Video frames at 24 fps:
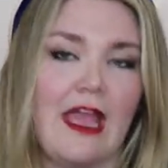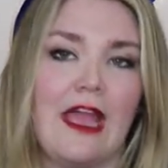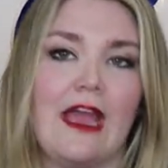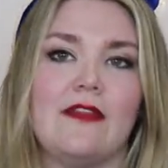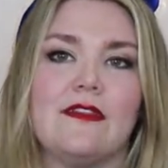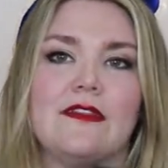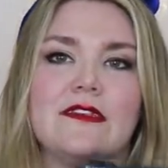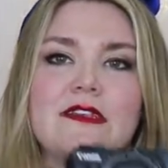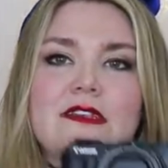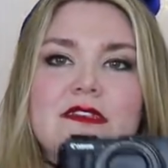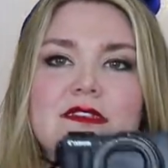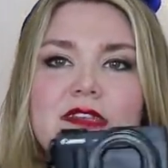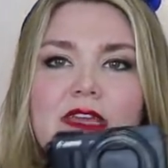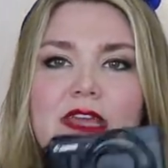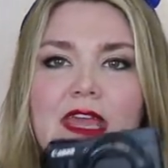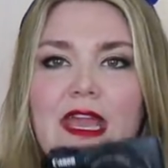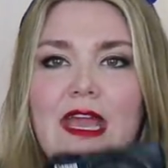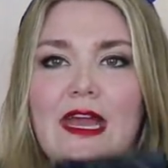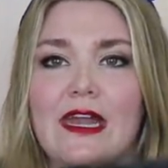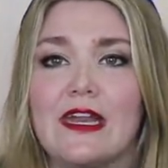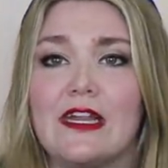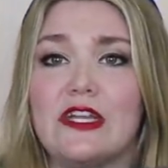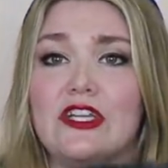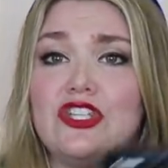And this is the
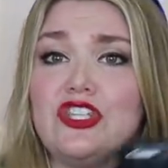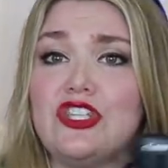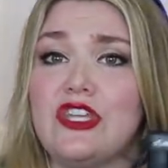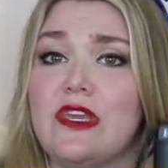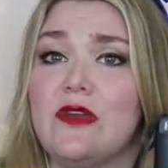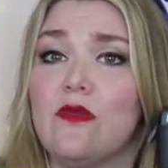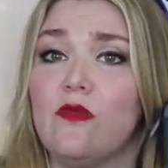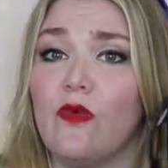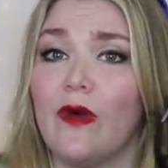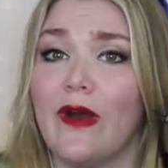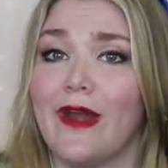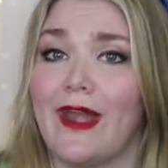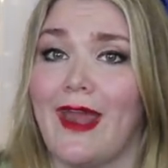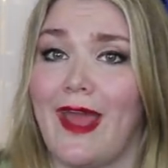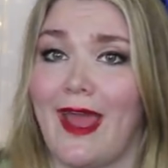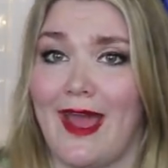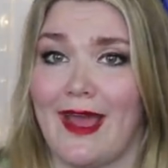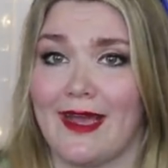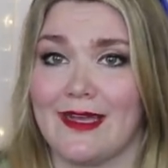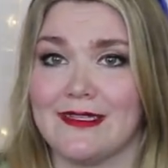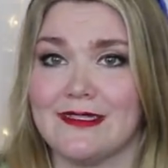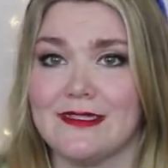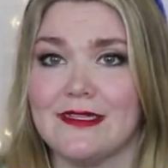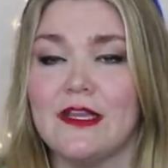Canon
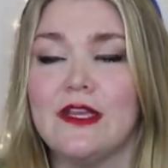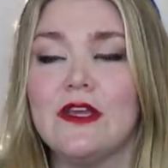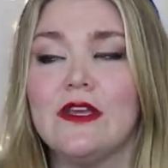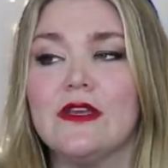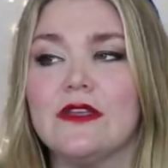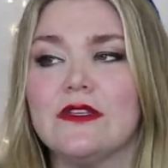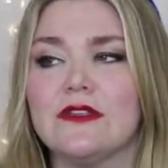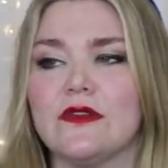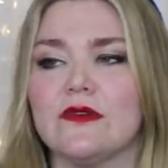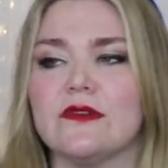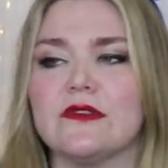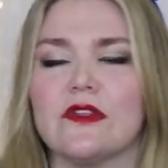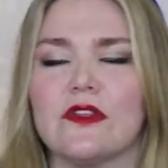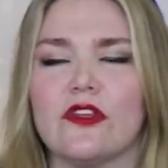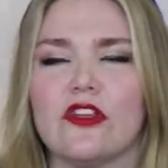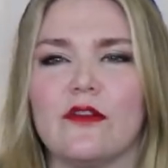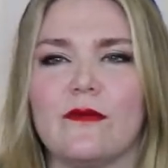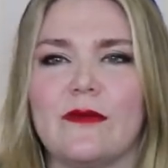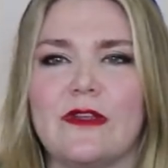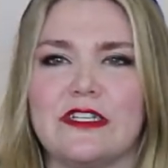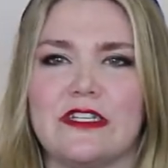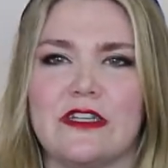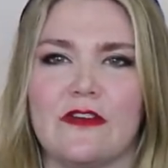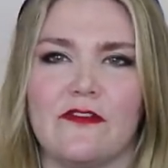G1X. So it's a
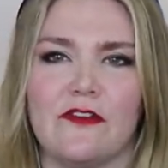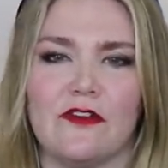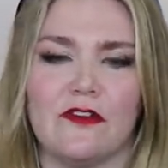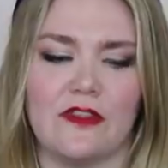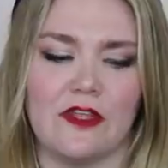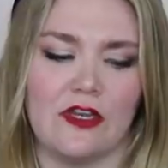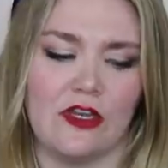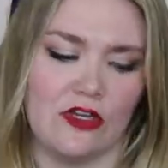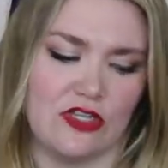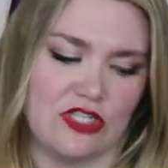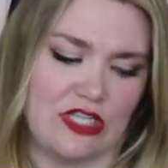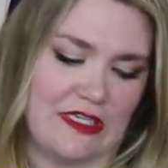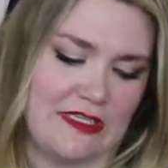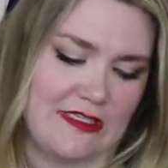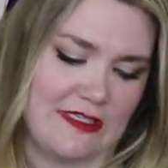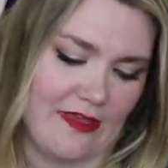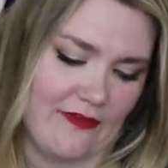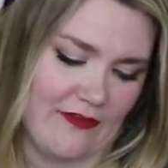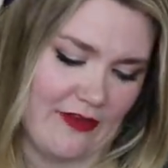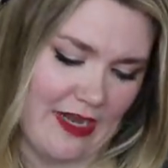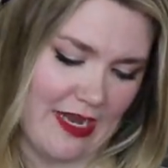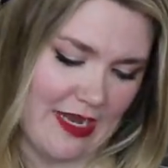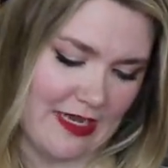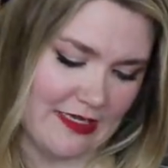little bit different than your
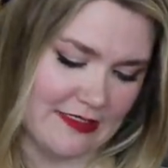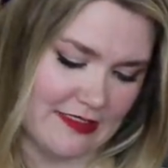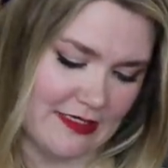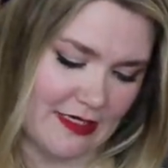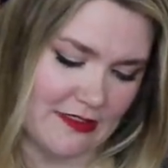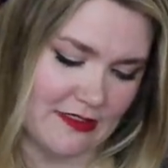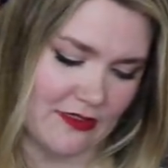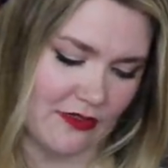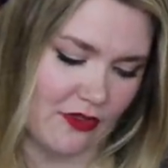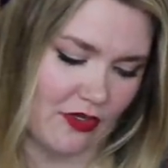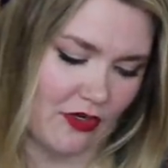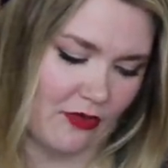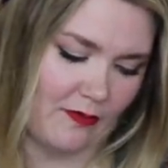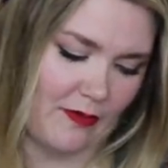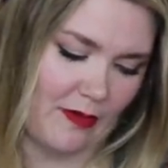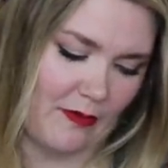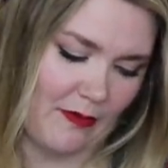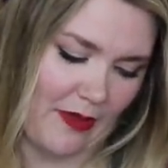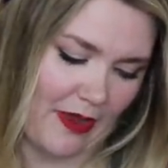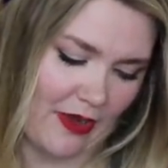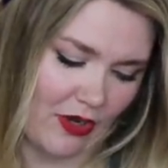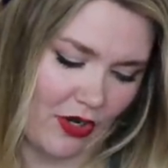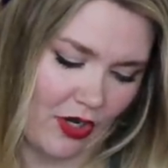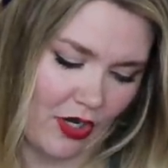G7X. It's a little
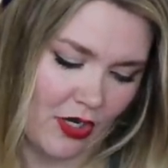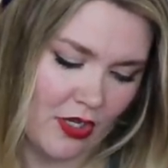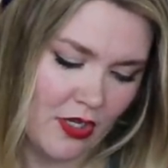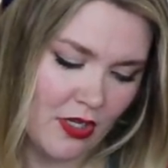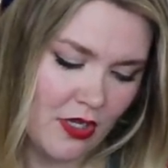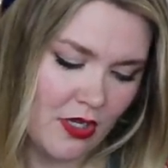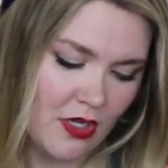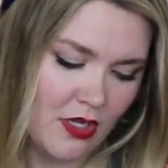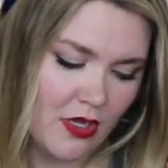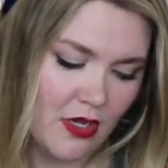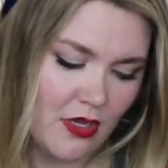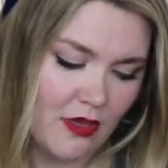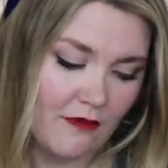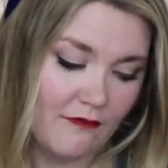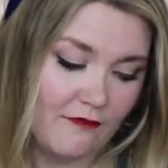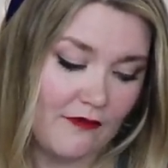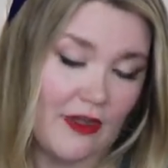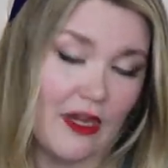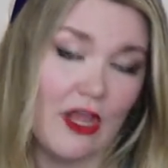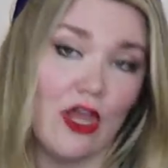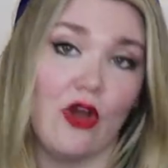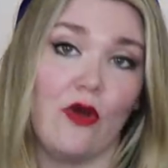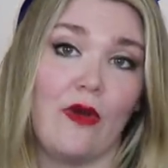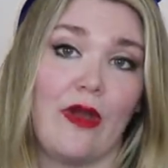bit better
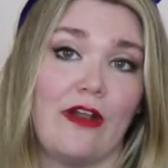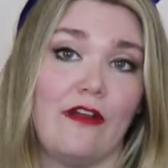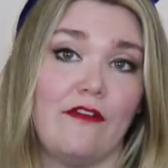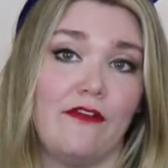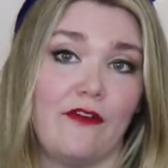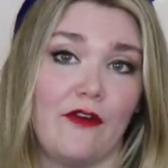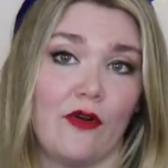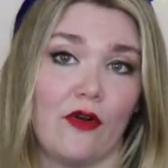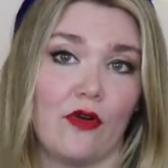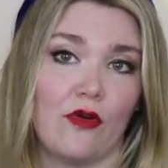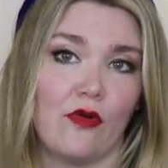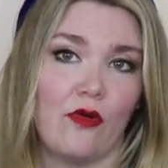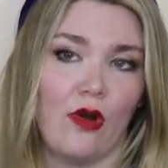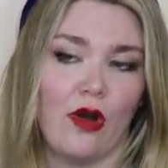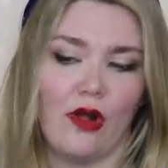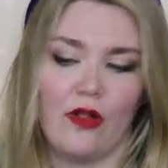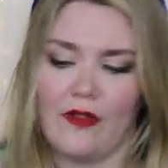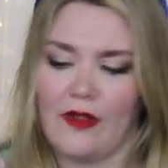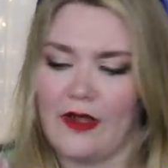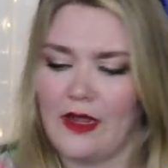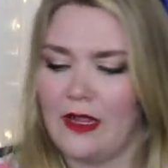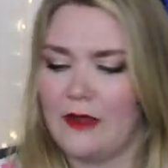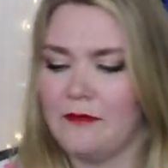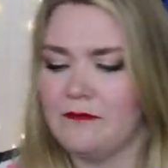video and photo
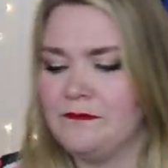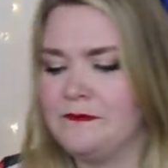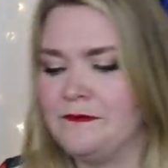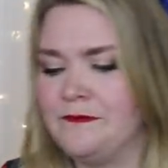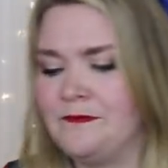quality.